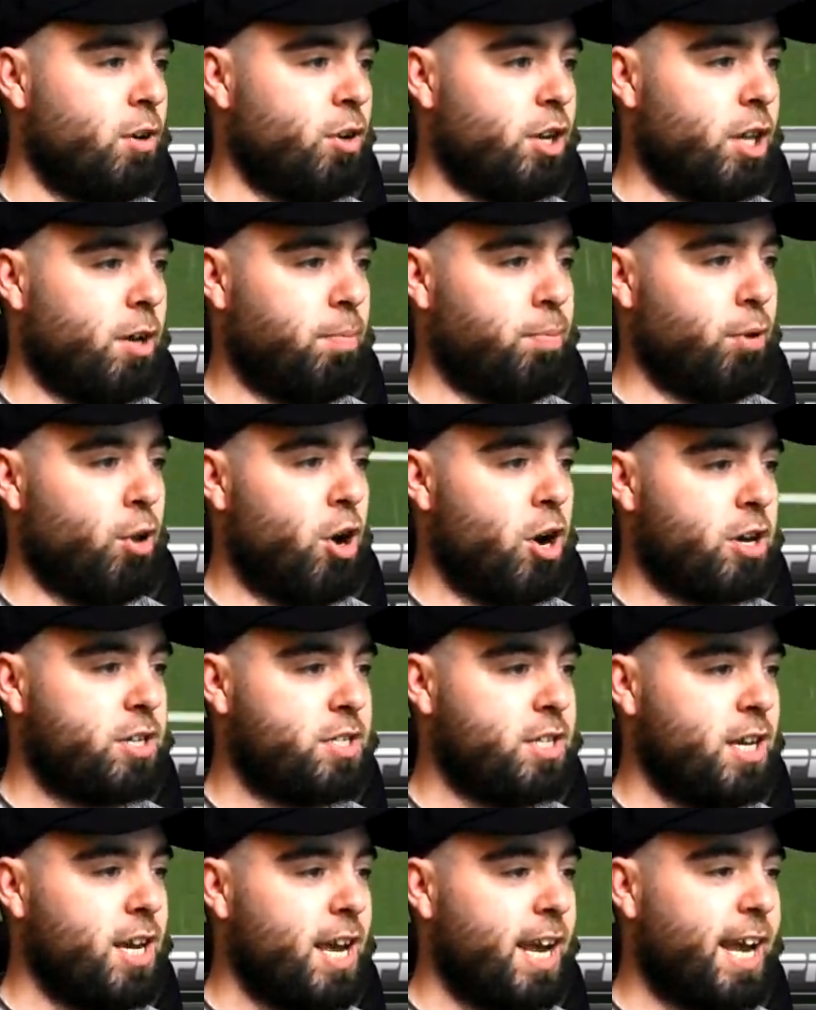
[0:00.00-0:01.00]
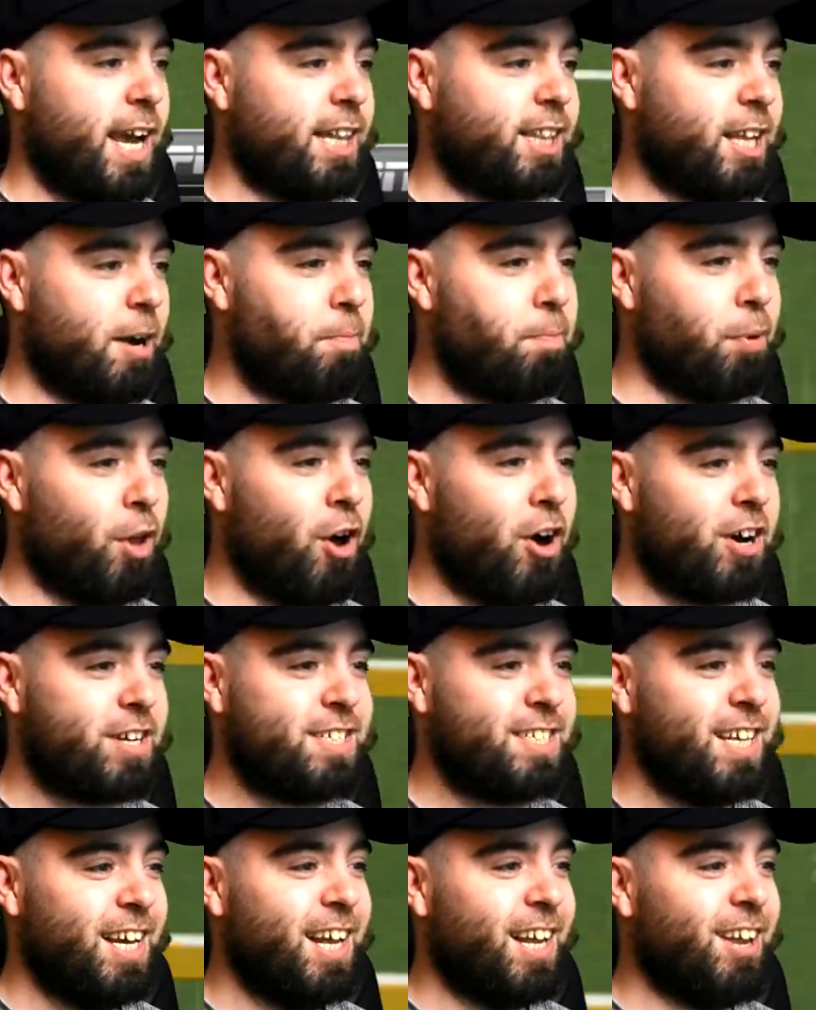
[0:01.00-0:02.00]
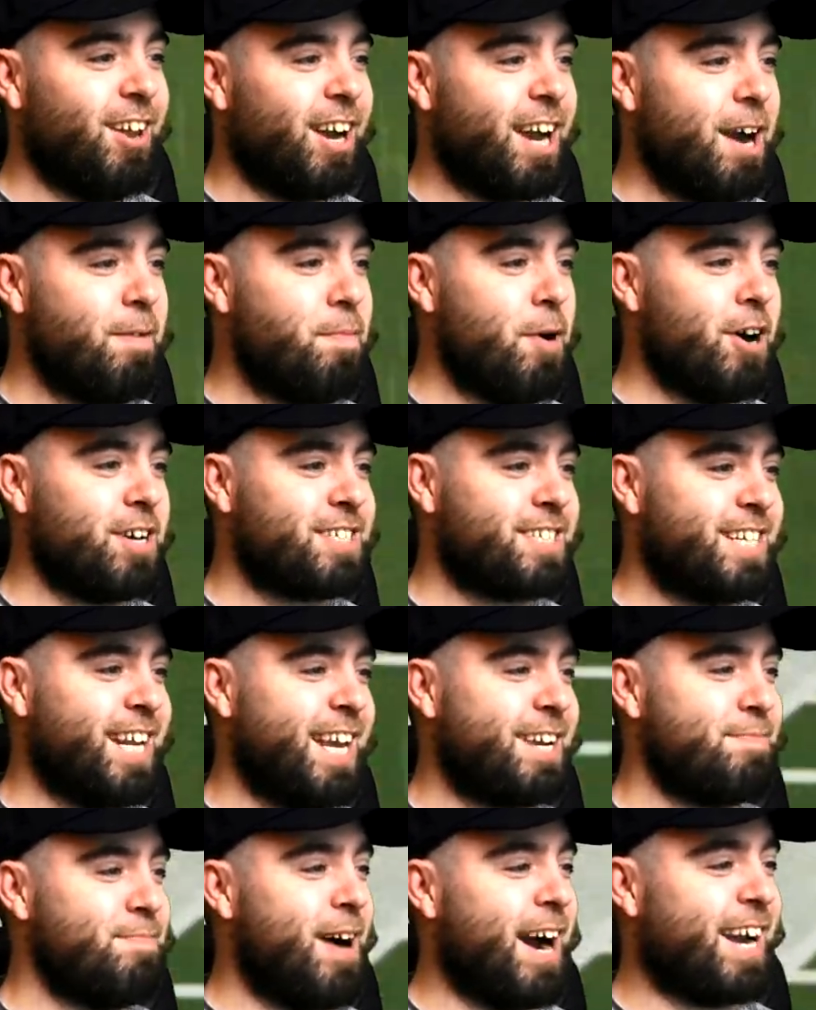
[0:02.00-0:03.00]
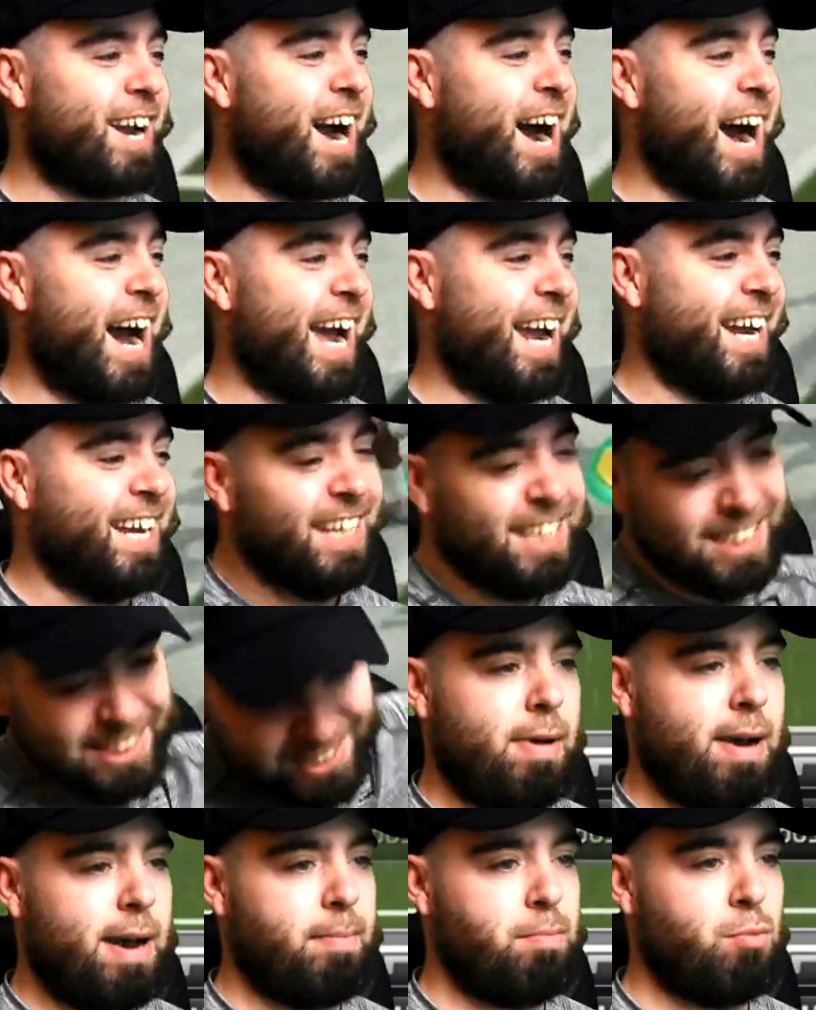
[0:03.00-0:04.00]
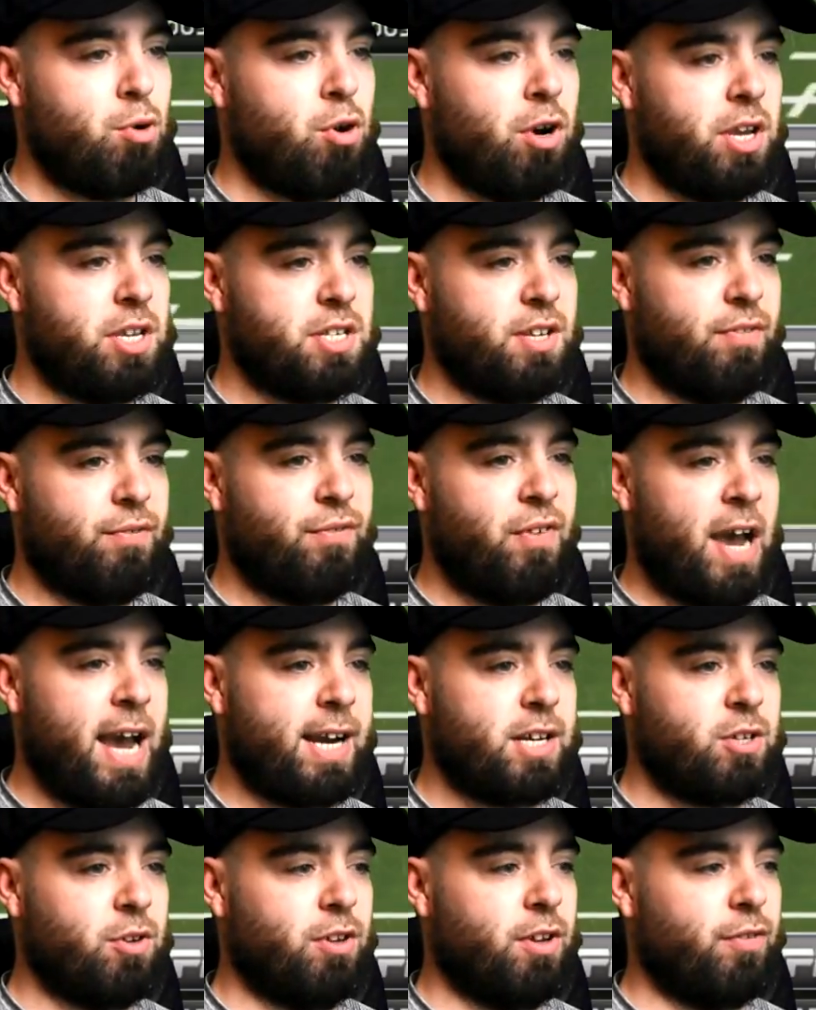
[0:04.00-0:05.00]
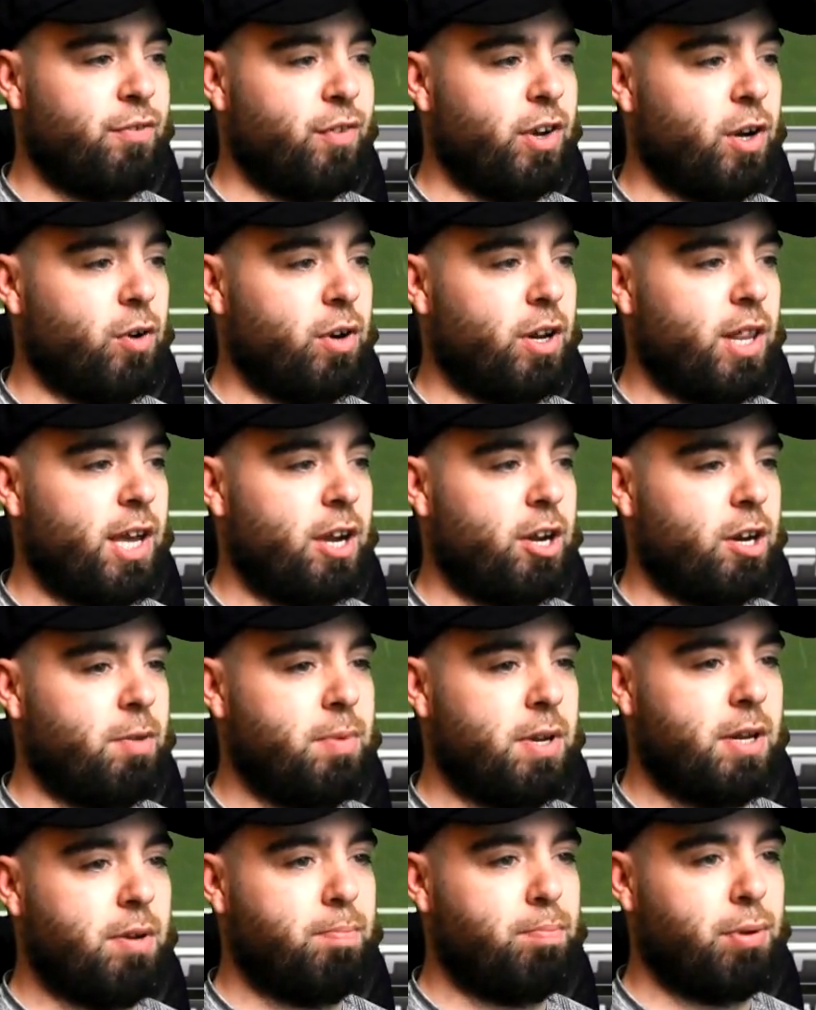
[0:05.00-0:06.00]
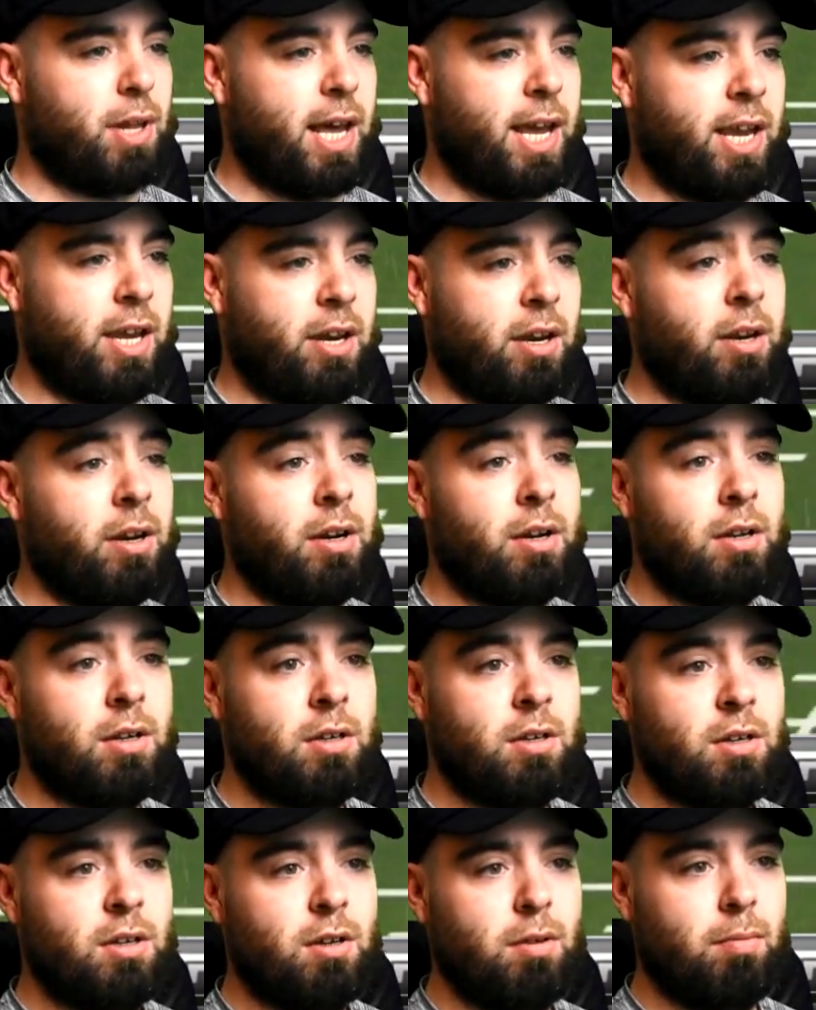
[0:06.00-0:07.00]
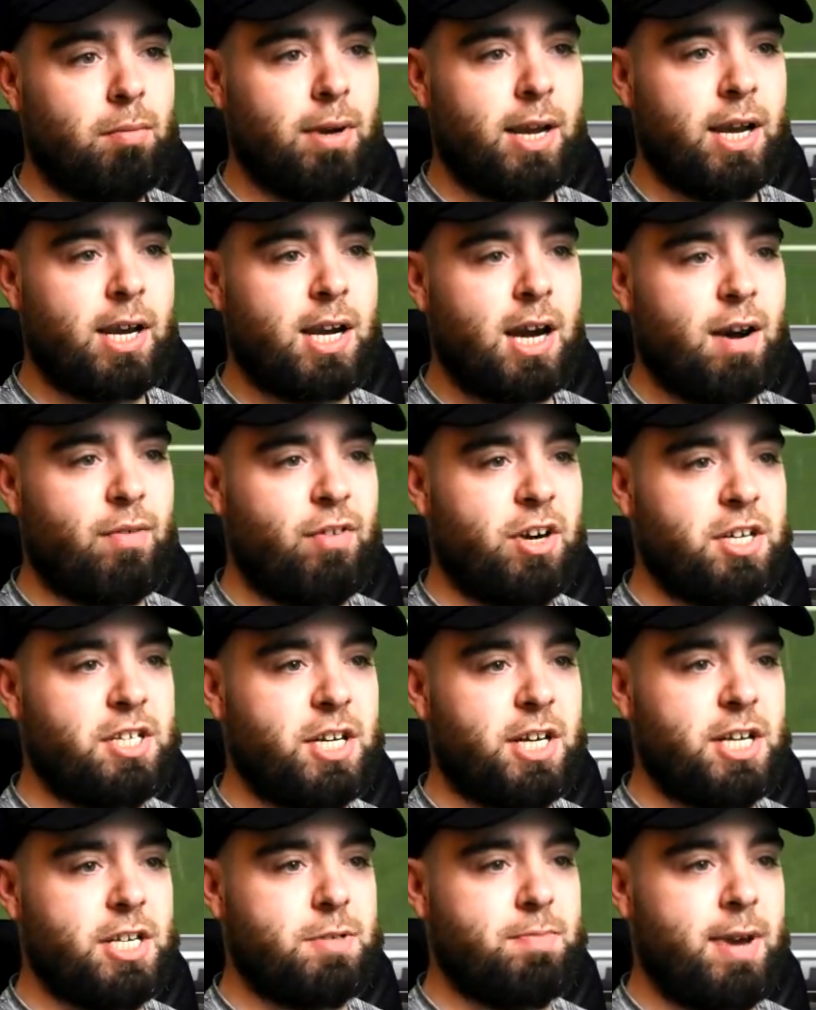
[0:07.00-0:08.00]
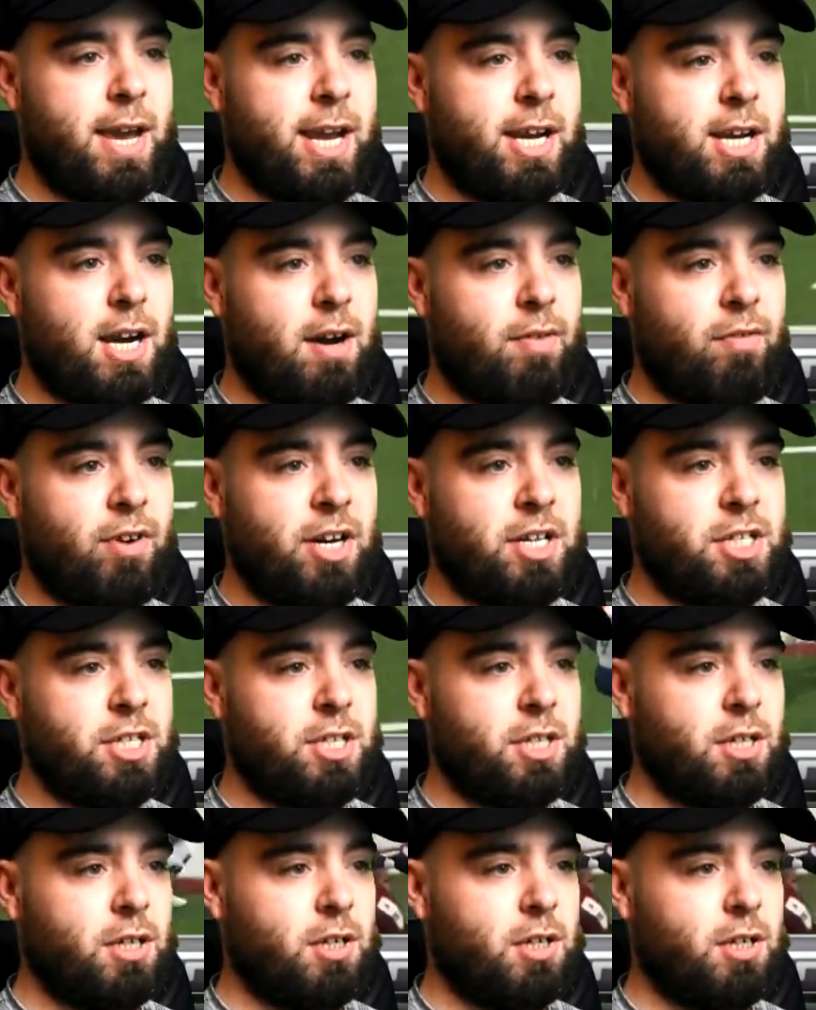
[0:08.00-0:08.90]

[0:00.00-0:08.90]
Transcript: Look at the blocks. Get the blocks. Look at Boss my guy. Matt Moore is in fact on the field. Are they going to be playing Man coverage. It is man coverage.